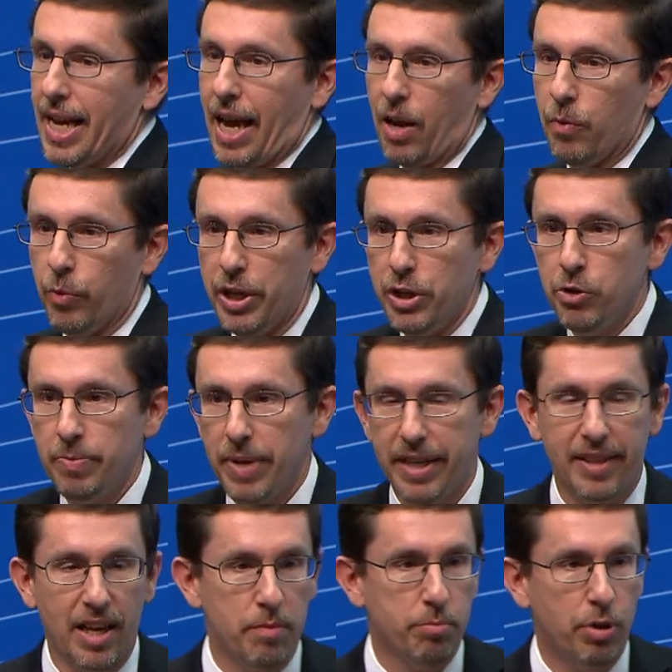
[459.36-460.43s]
And when you make
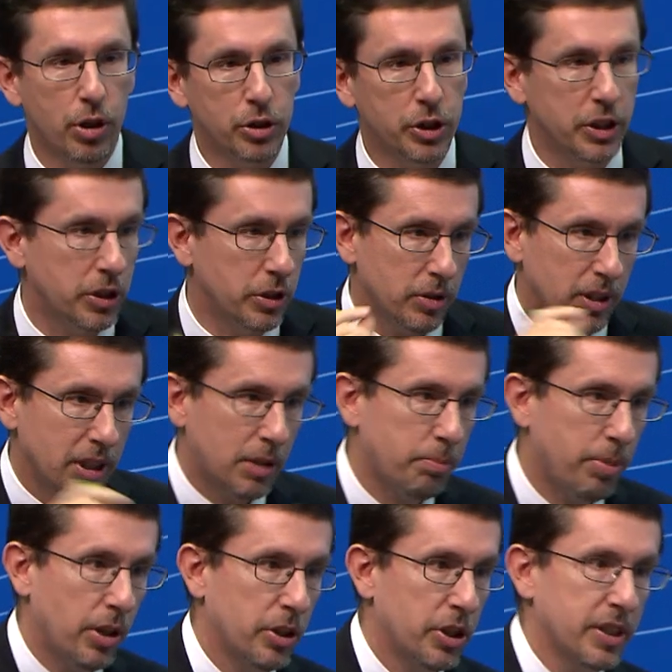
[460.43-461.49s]
that purchase, you click
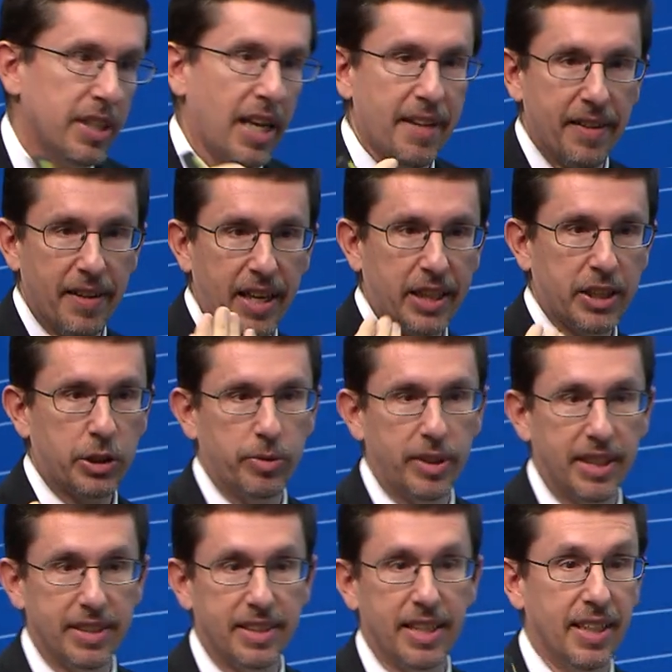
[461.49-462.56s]
purchase, and the next
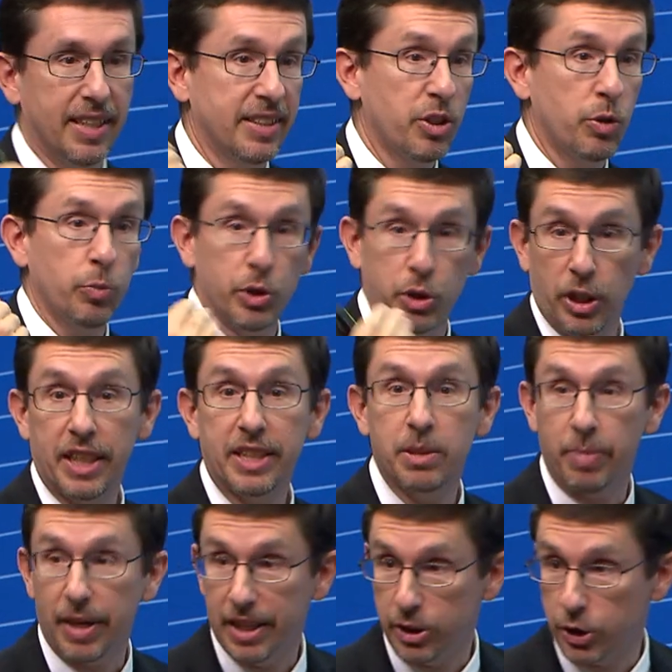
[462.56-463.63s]
screen it says, would you like to
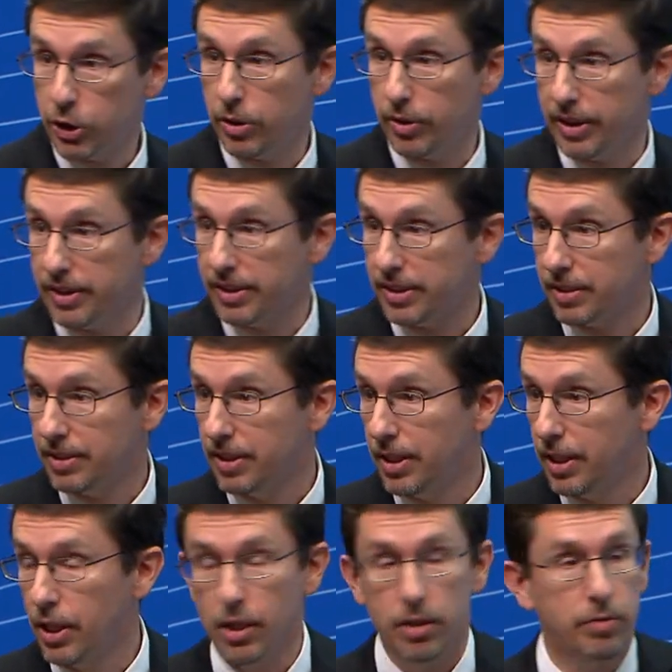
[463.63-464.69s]
buy insurance?
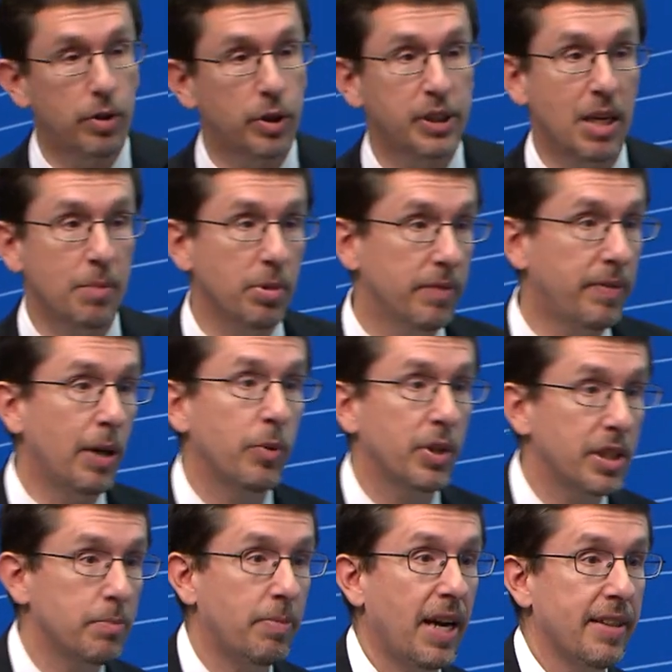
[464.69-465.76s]
For example, if I
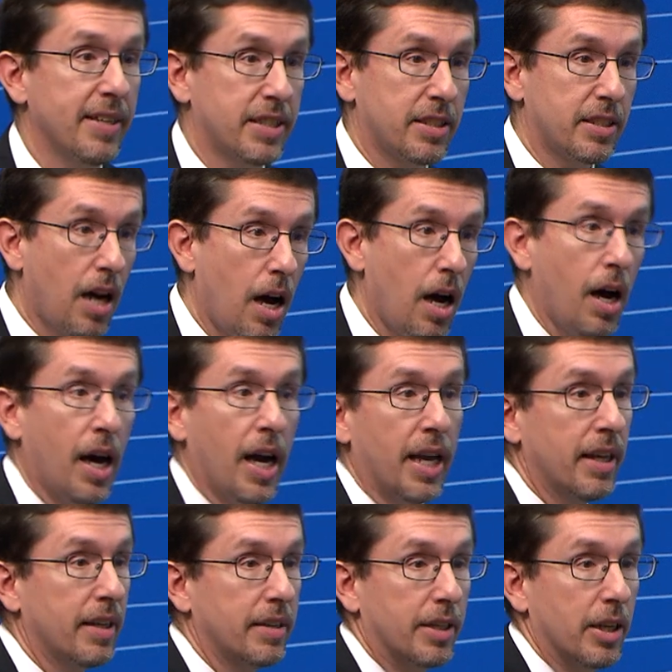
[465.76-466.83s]
wanted to buy this tie,
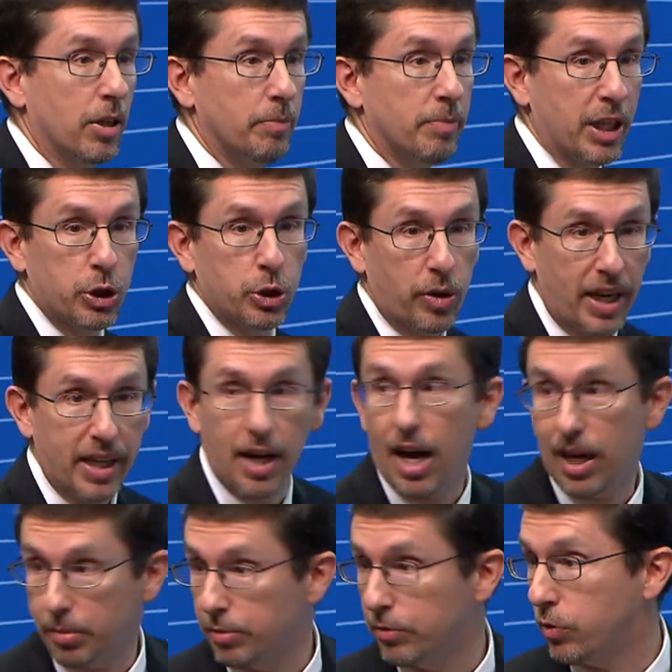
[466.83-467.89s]
you know, and make sure I
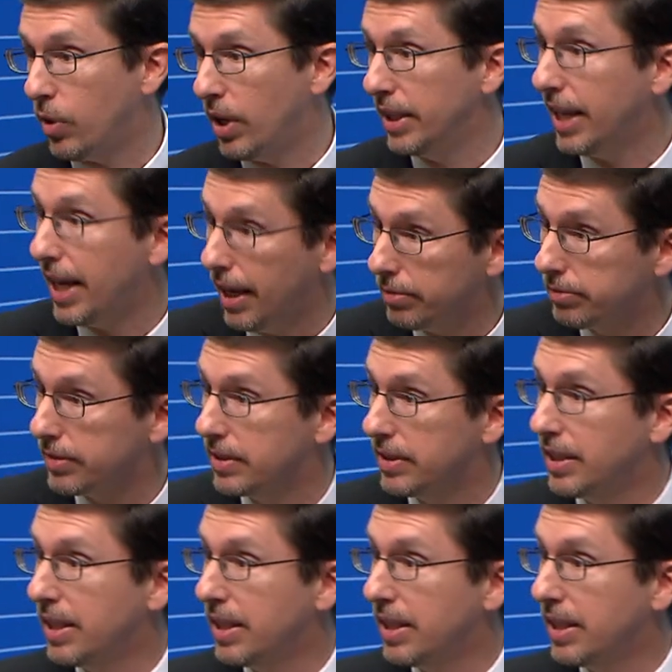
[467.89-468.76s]
got it before I left